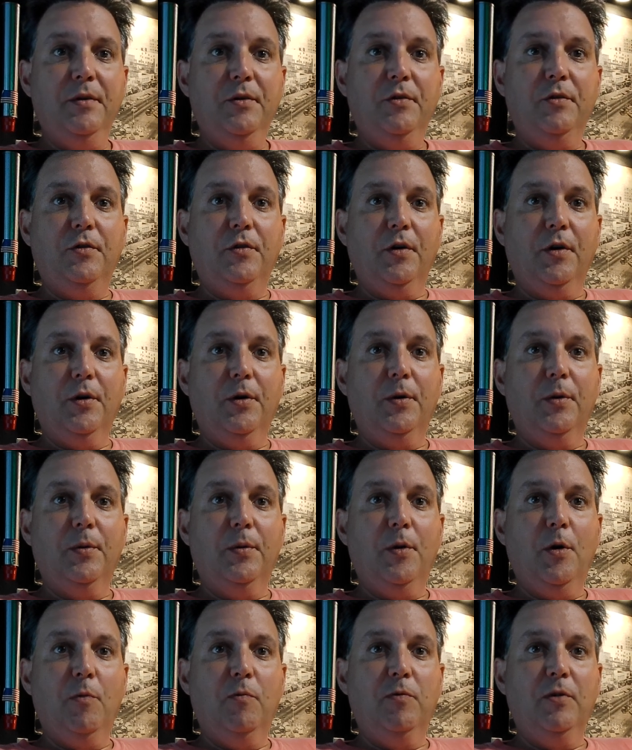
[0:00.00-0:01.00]
So
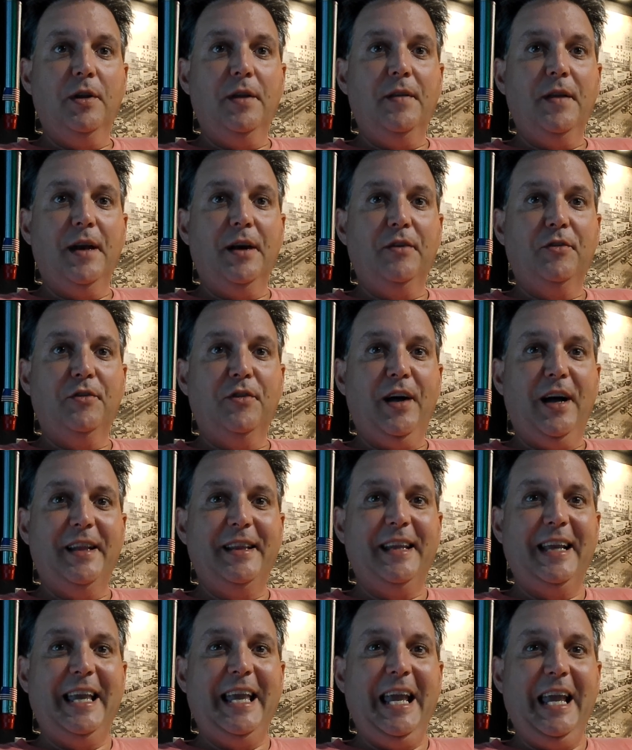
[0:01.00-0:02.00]
hopefully that is
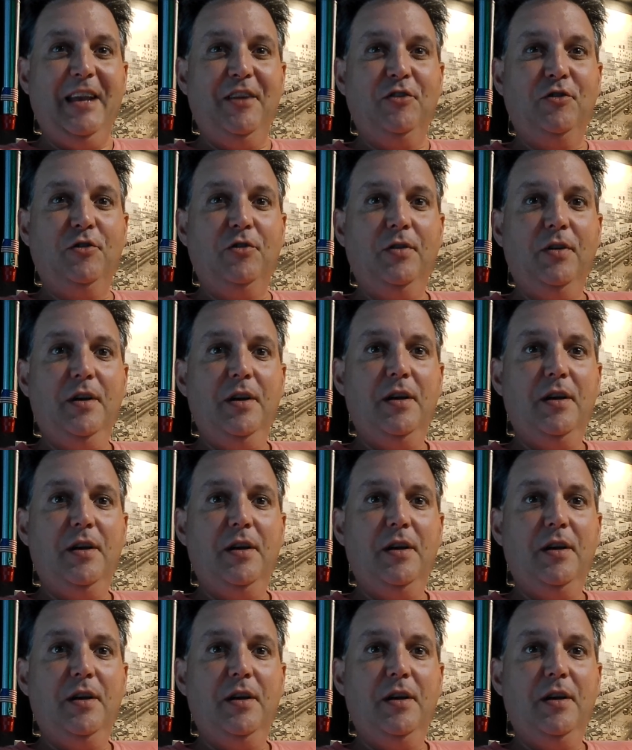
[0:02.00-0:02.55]
not the case.